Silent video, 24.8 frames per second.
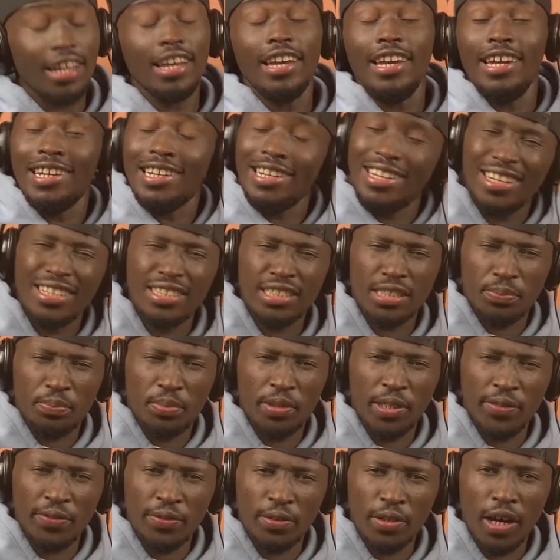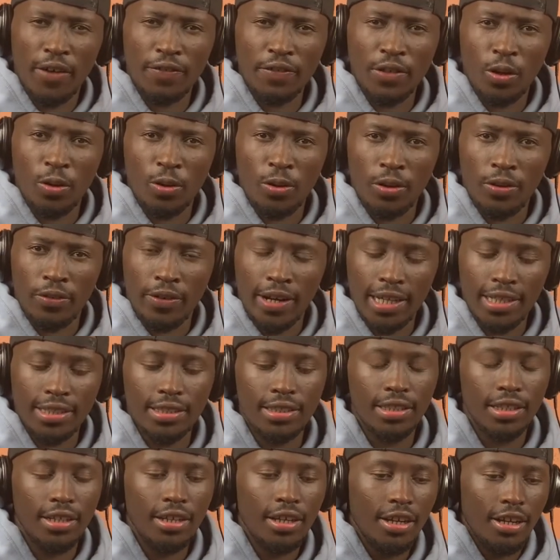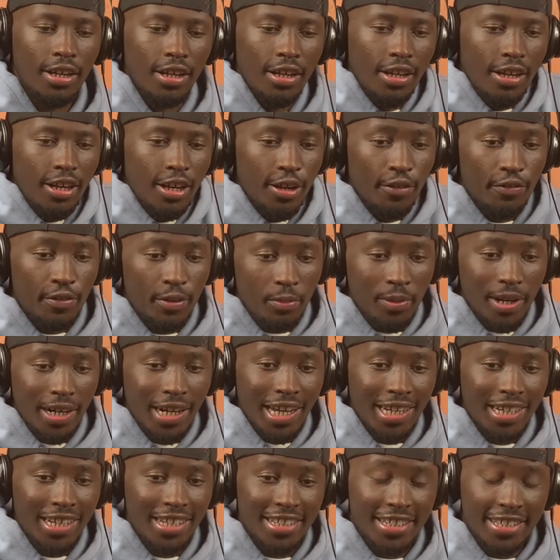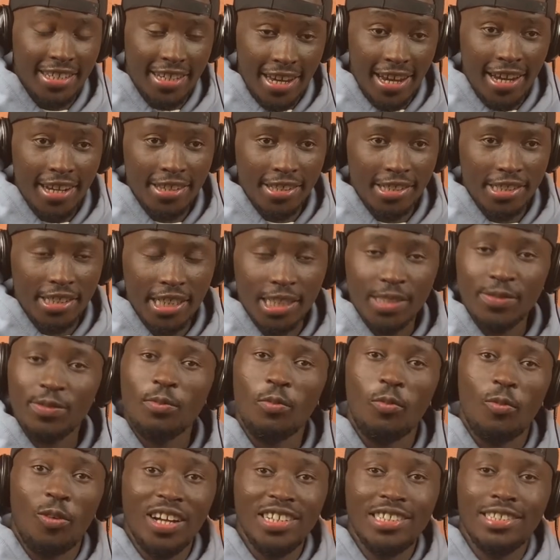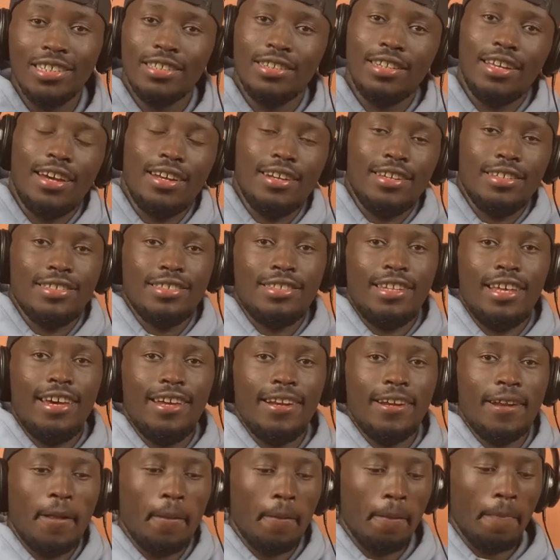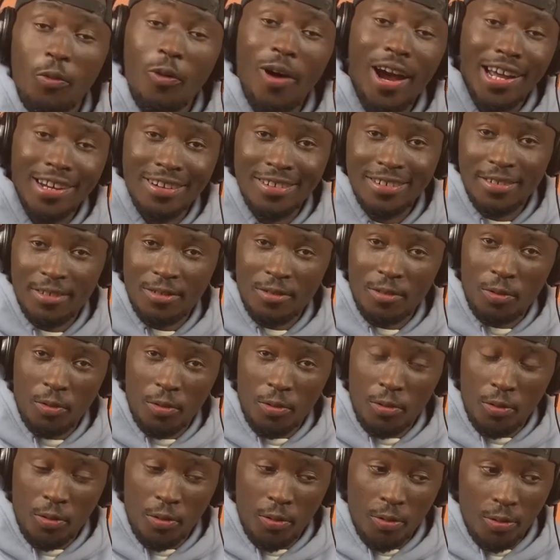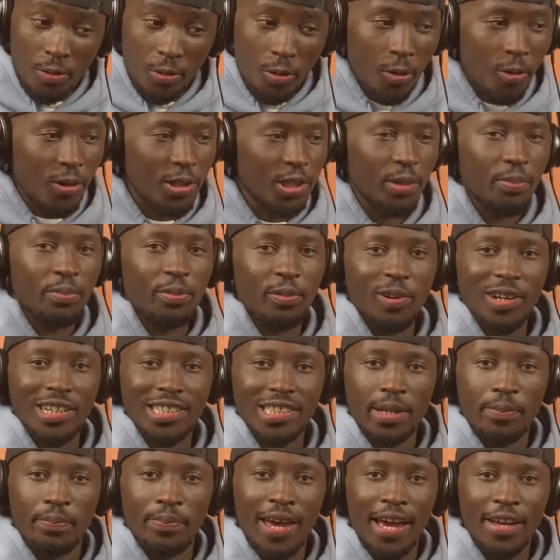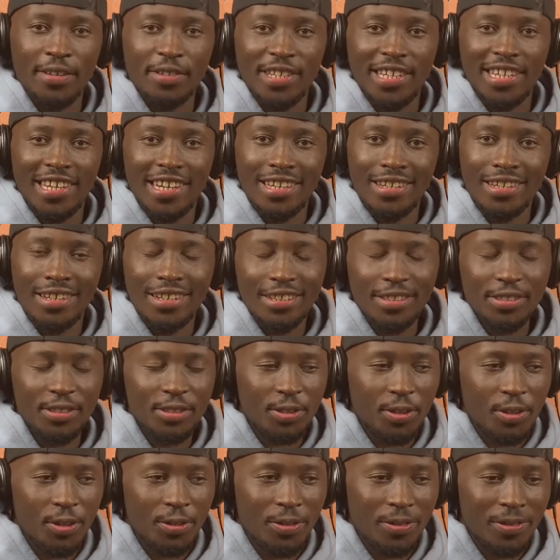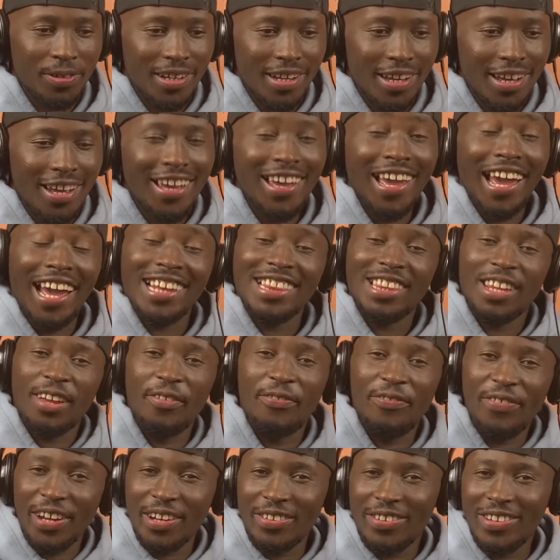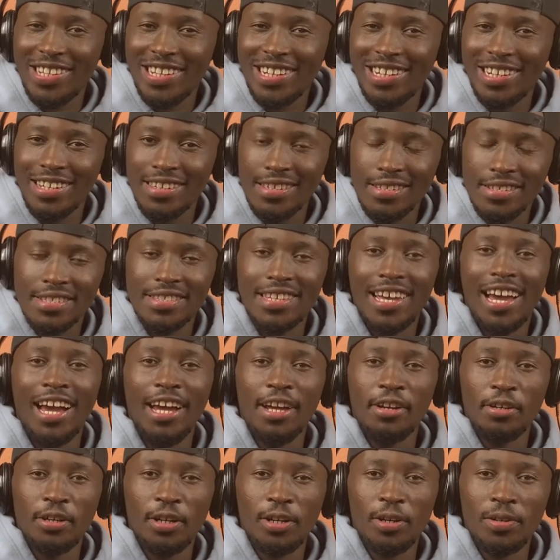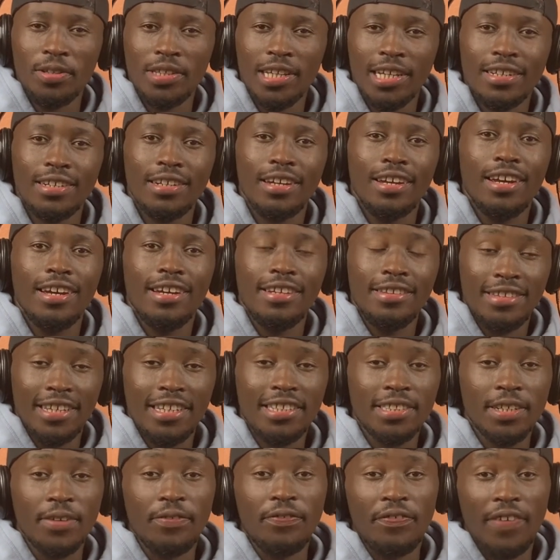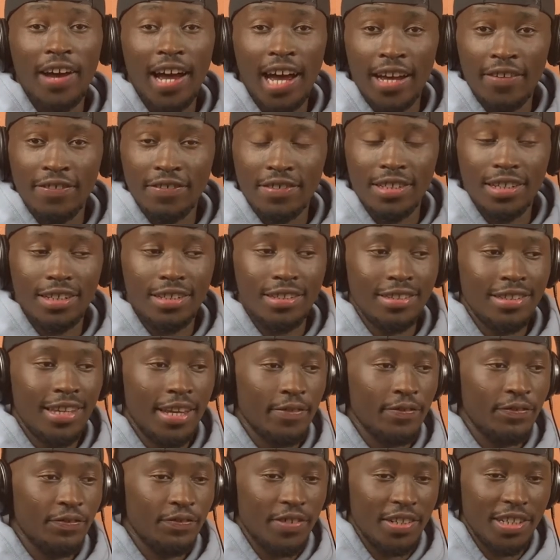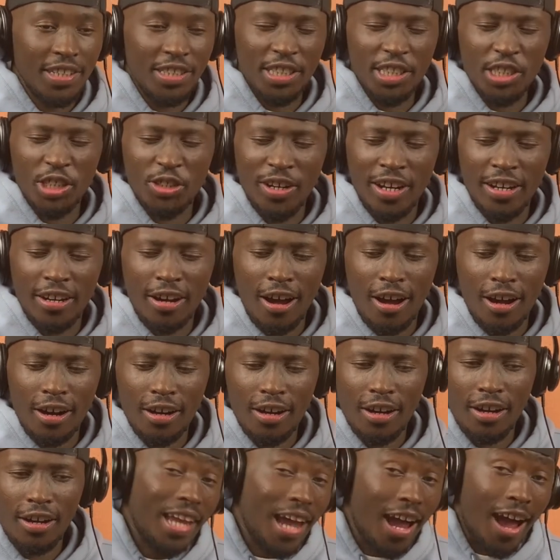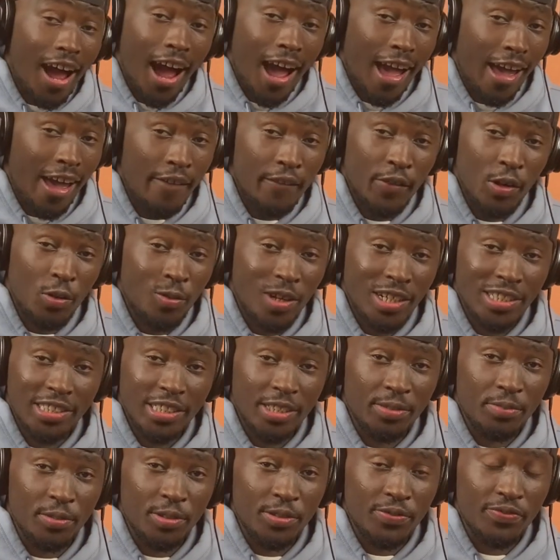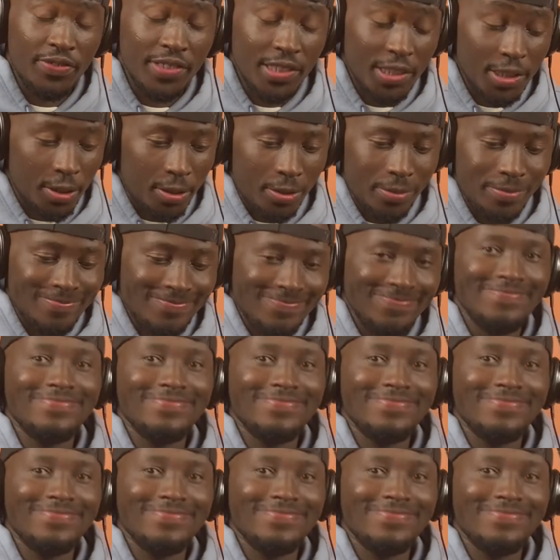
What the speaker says: it is a preview after all, right? From what I can gather just from watching that, is that one, all the boys are back together, so at the very least, I know that they survived in the Infinity Train arc. I haven't watched the movie, so